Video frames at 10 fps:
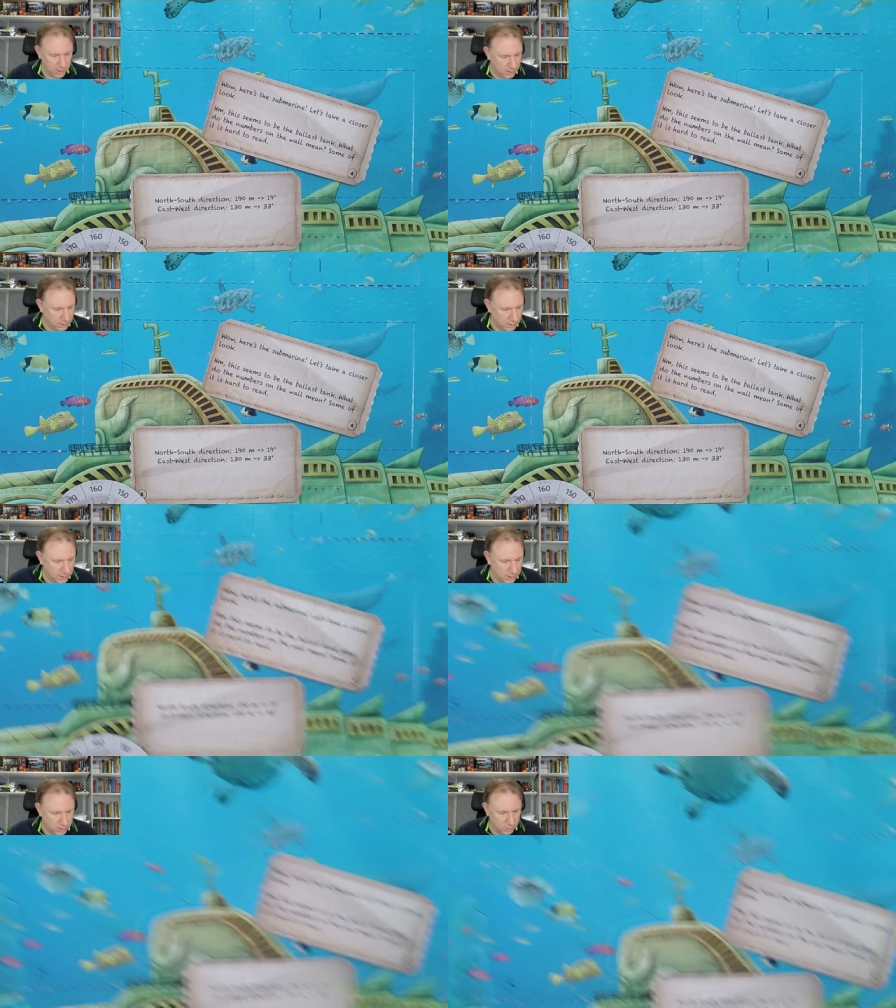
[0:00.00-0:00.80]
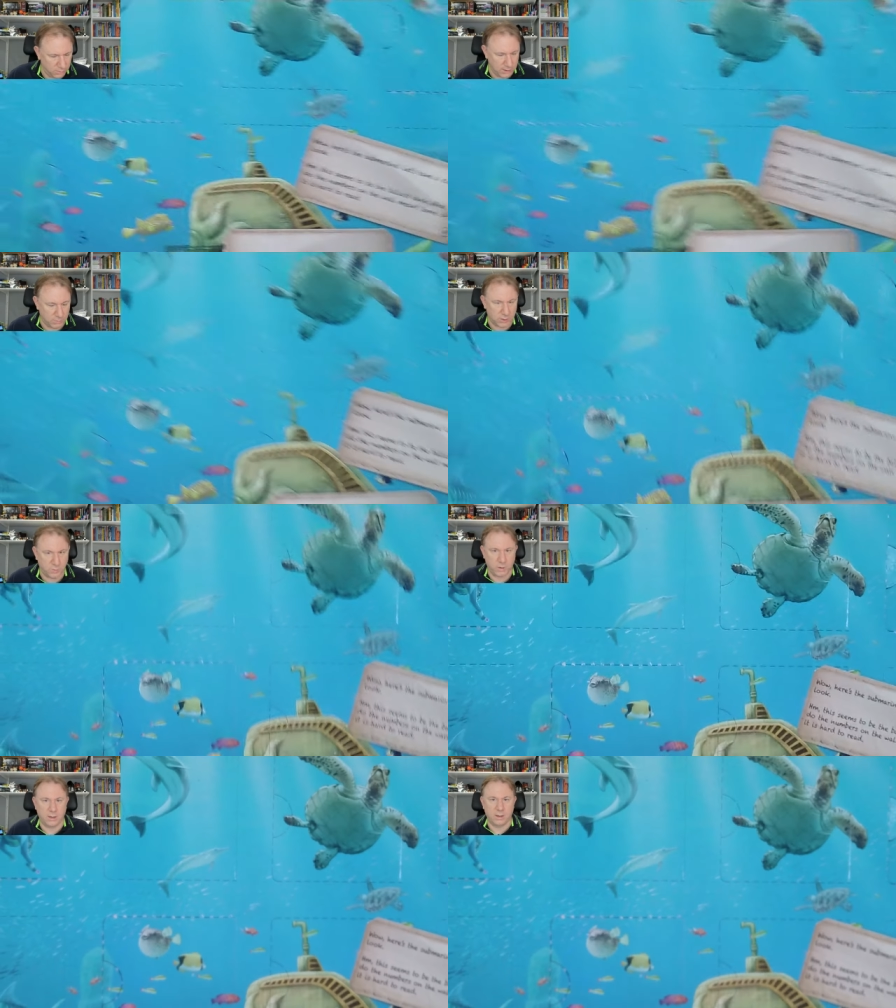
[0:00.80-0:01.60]
then 19 degrees
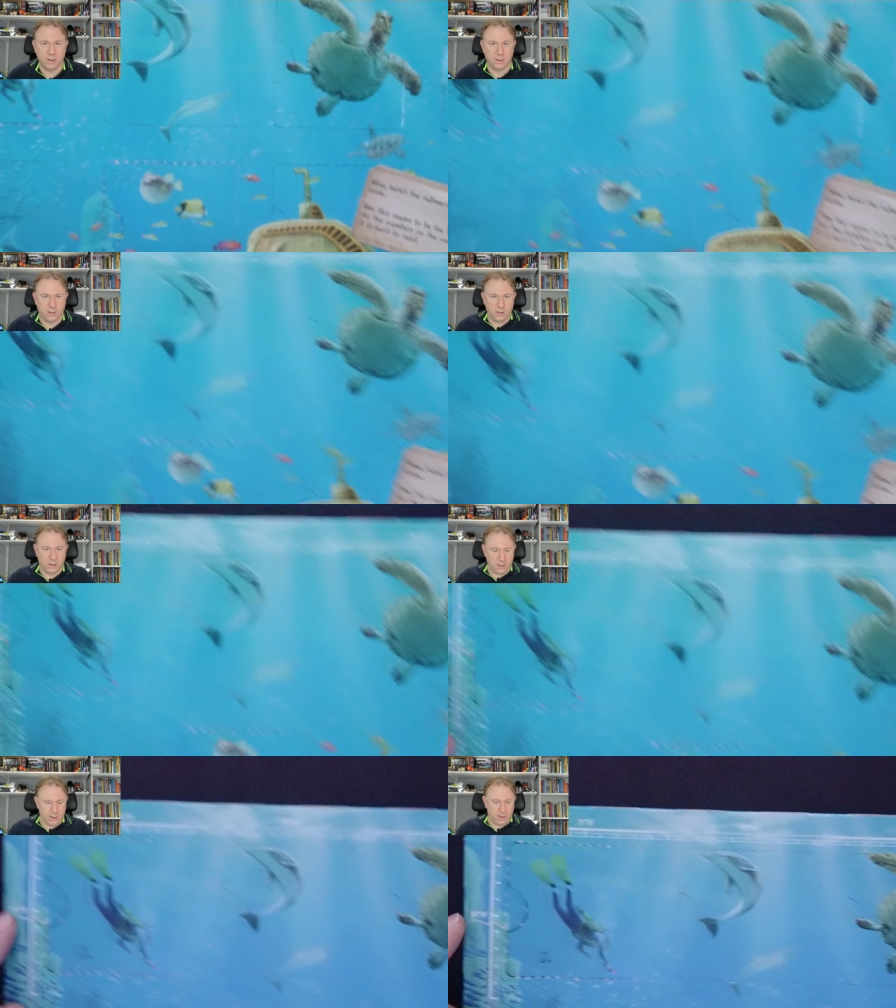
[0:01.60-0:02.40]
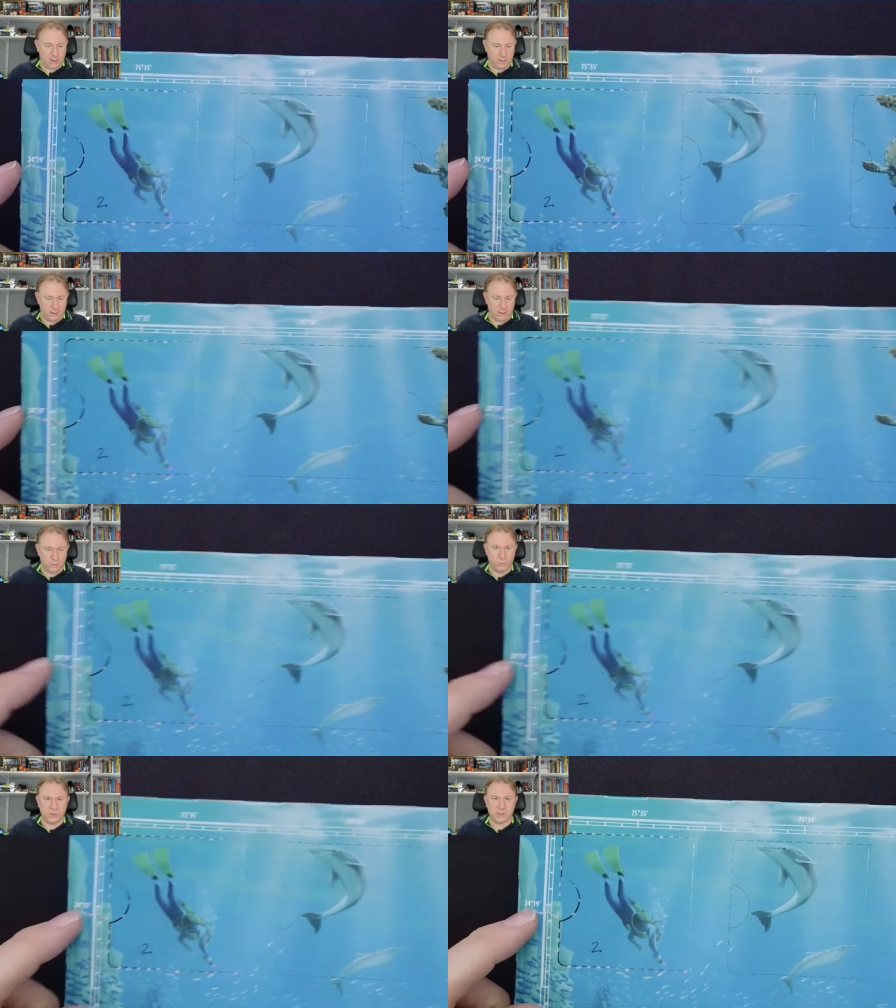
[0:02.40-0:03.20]
must be a
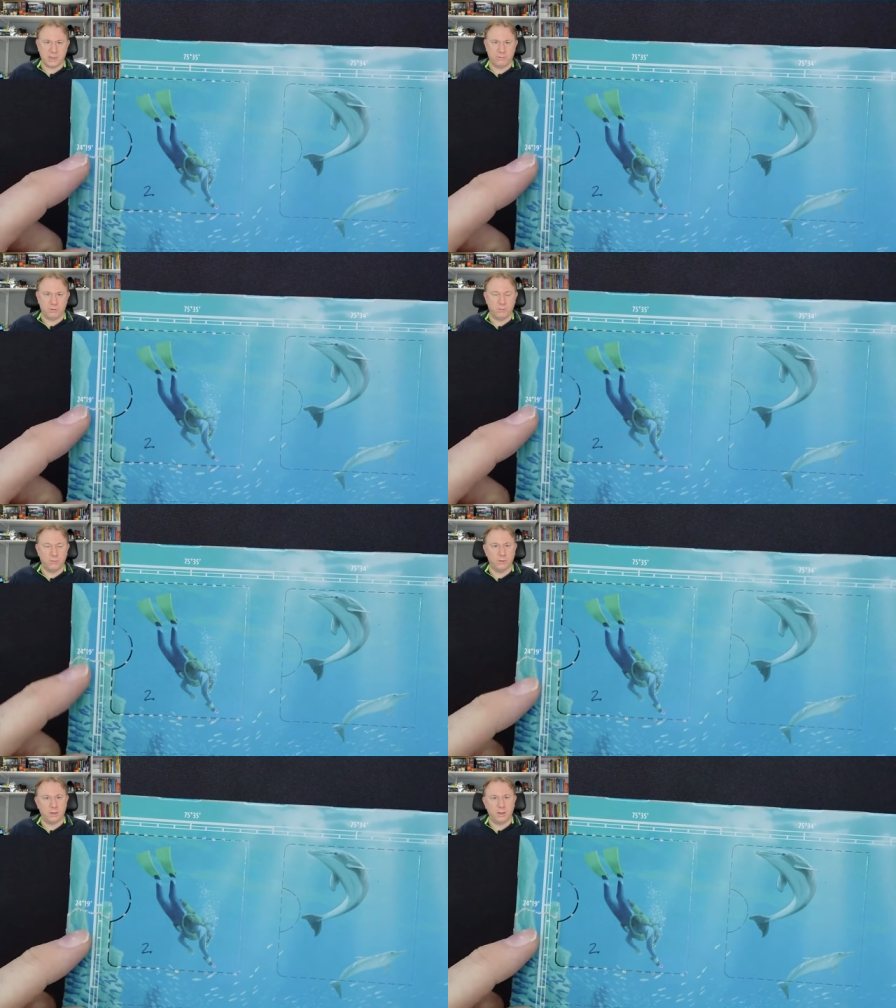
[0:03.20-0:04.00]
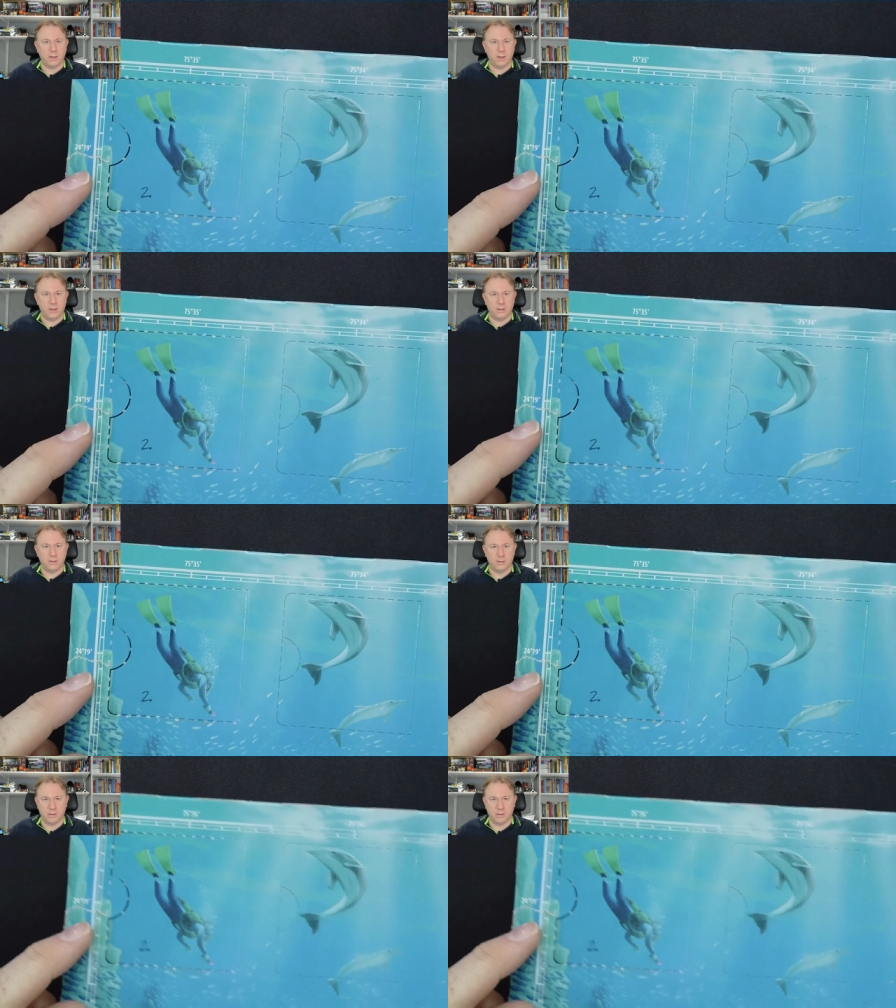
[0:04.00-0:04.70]
north-south coordinate here,